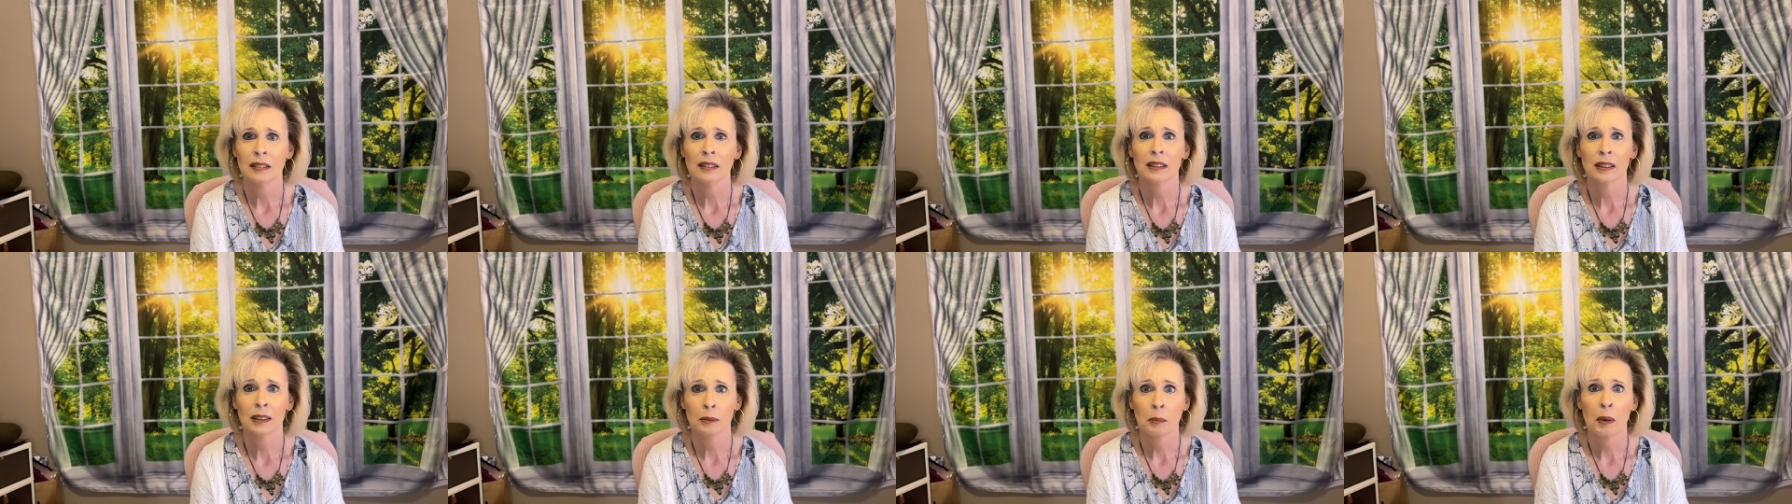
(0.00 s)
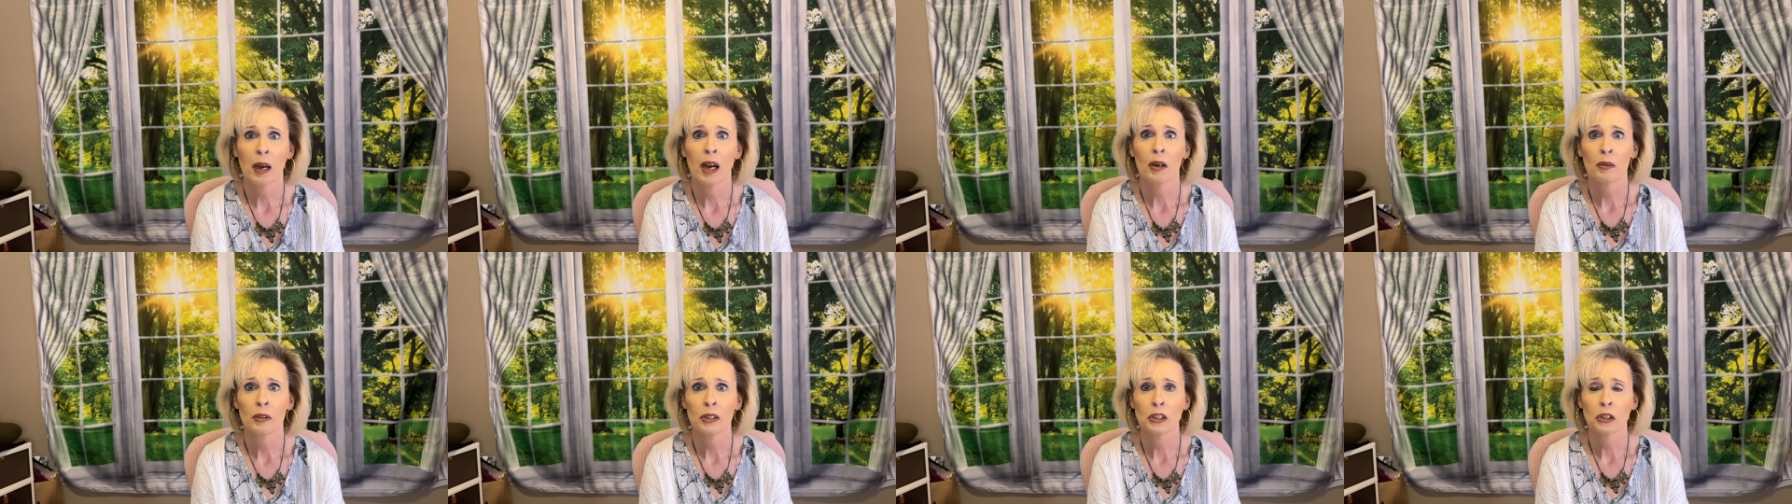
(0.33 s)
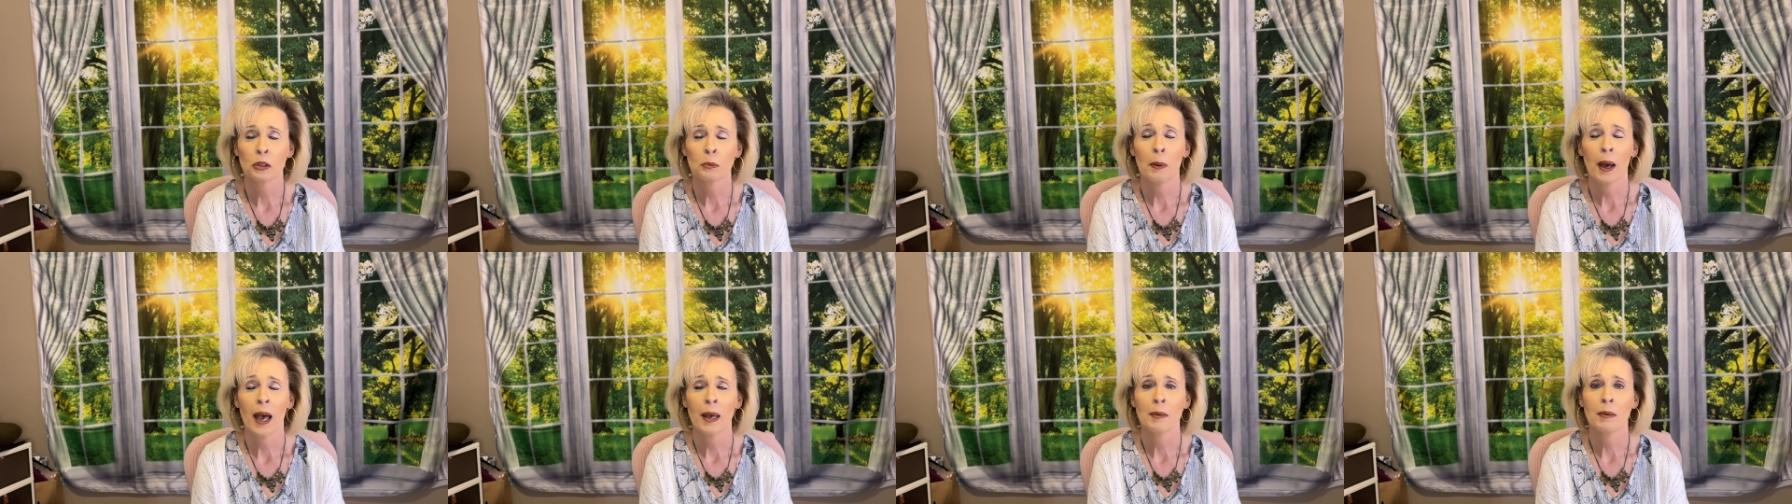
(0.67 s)
to my original
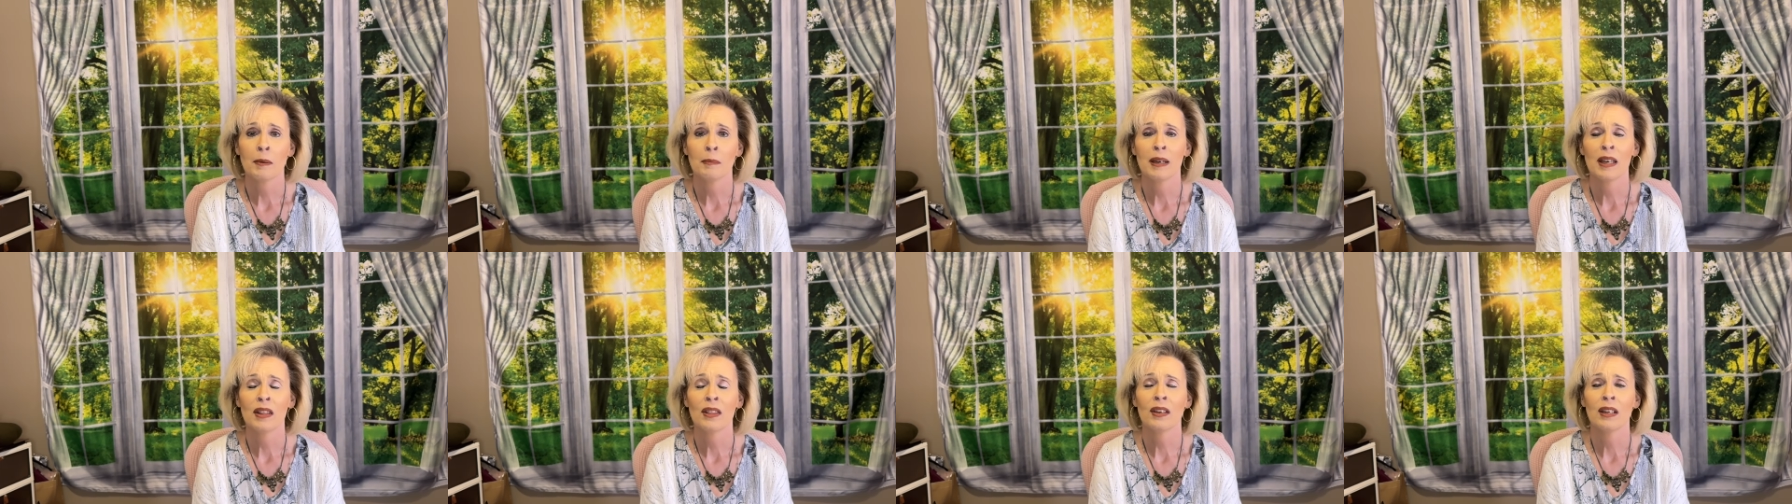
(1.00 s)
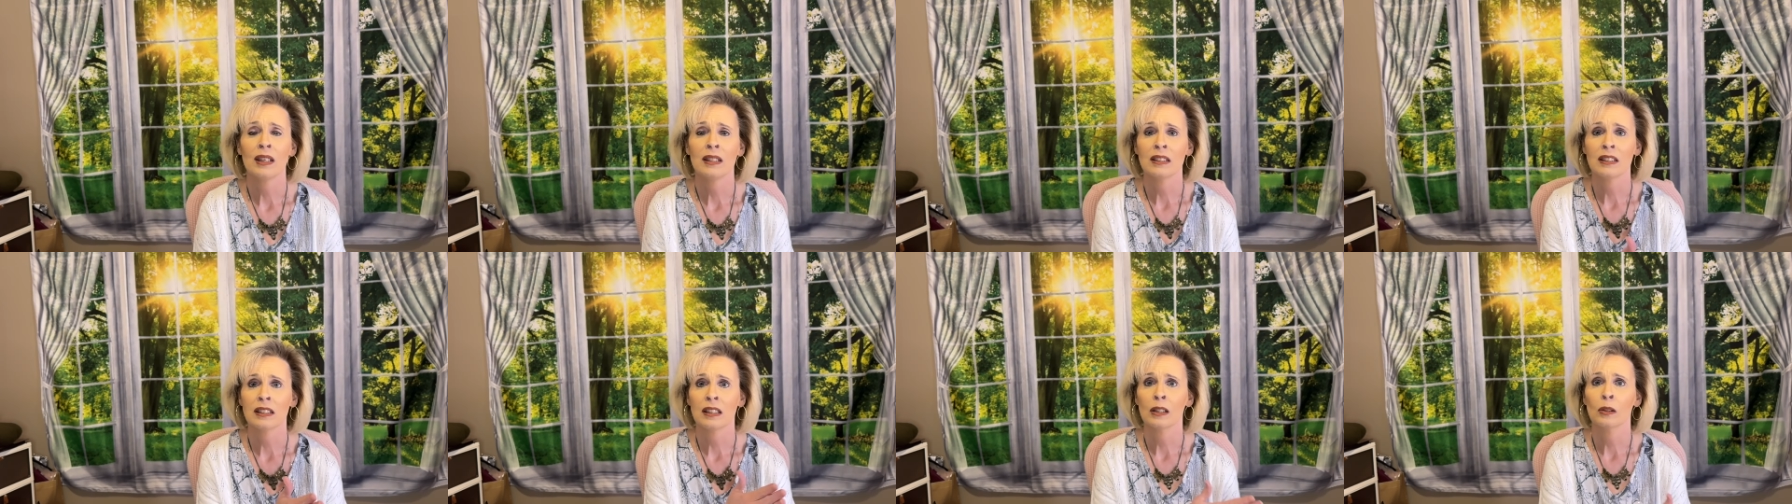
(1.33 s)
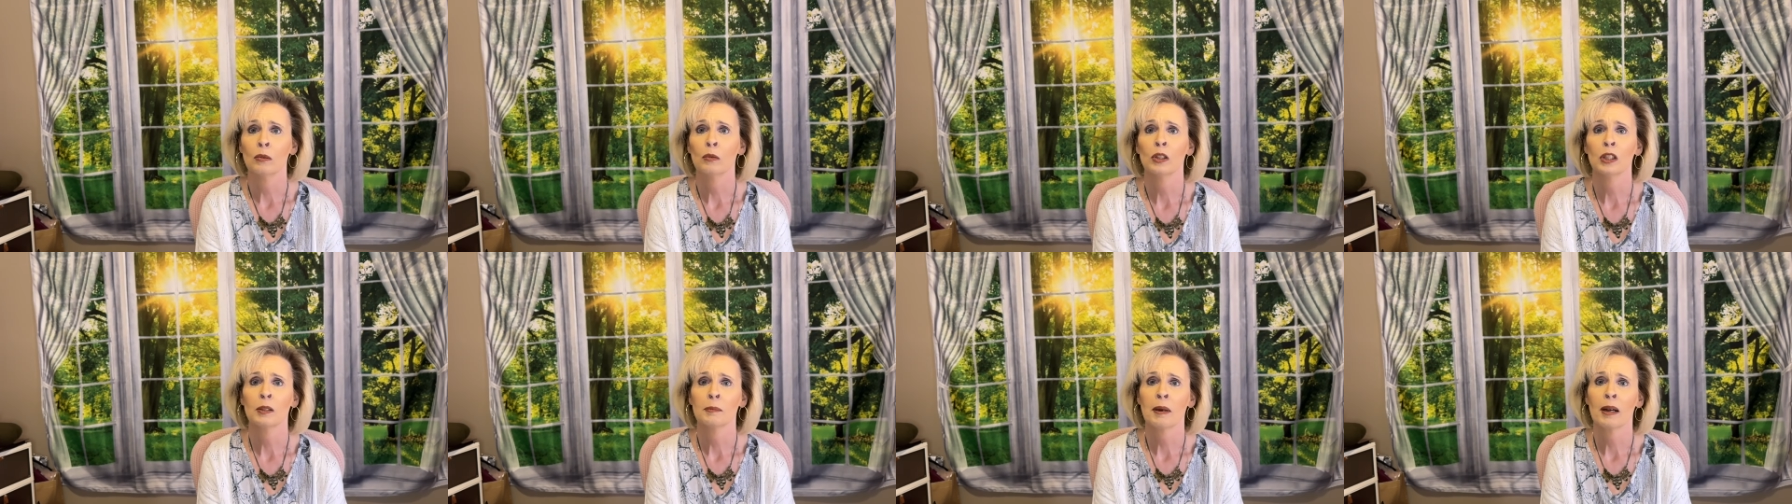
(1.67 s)
payment method instead of
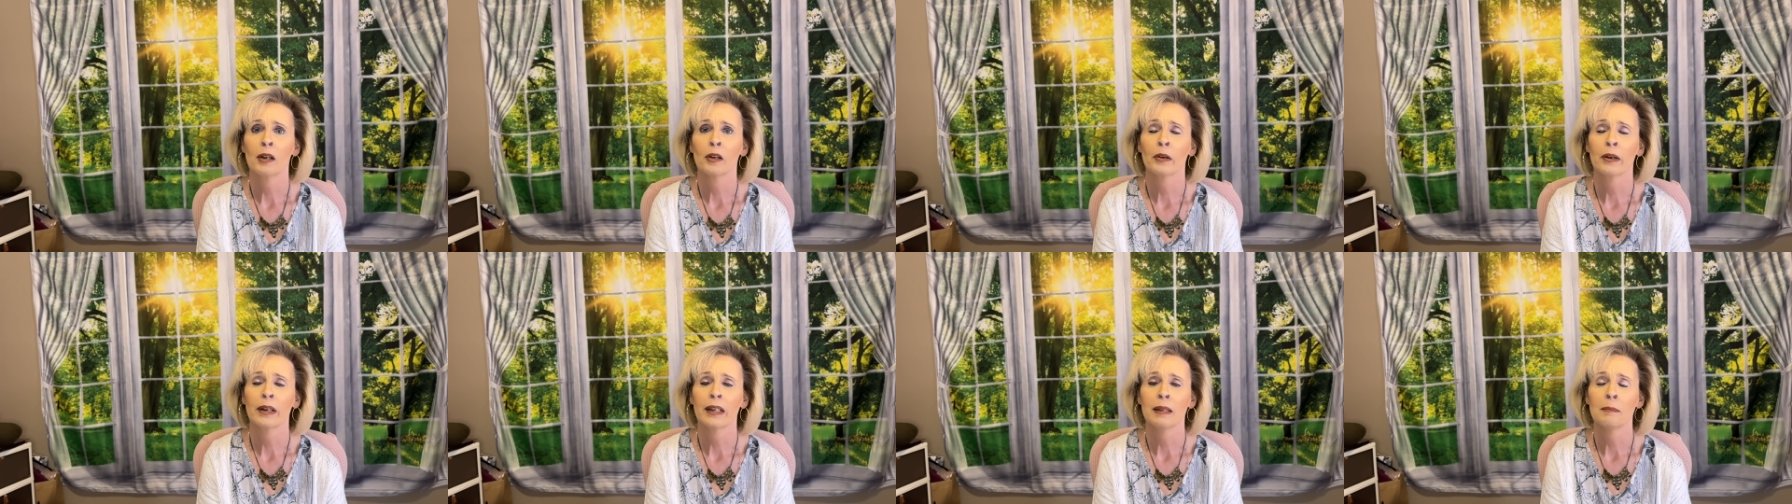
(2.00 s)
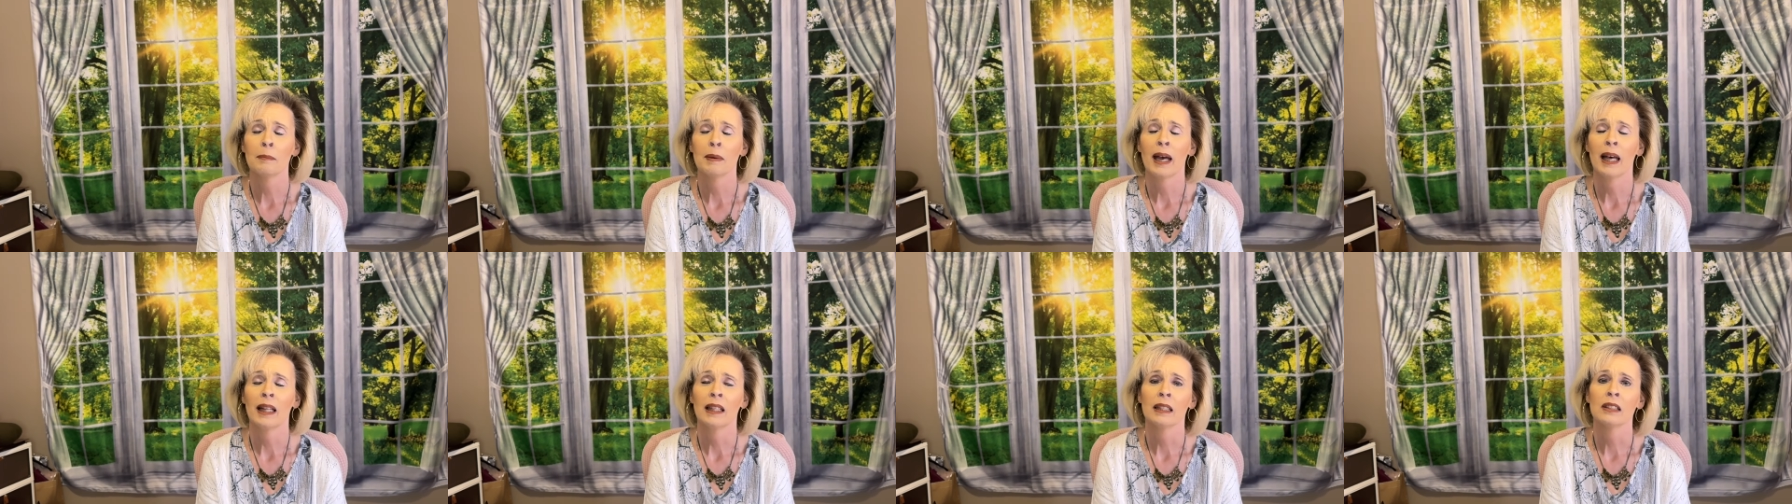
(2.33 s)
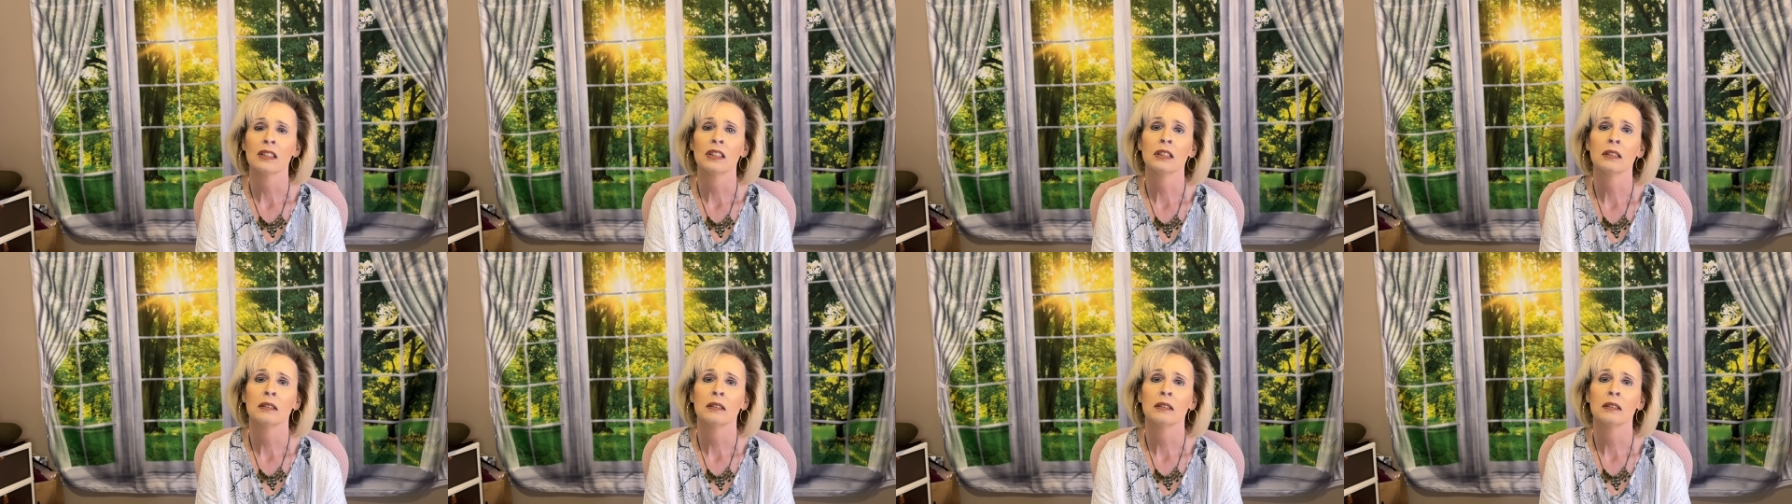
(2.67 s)
going to my credit balance.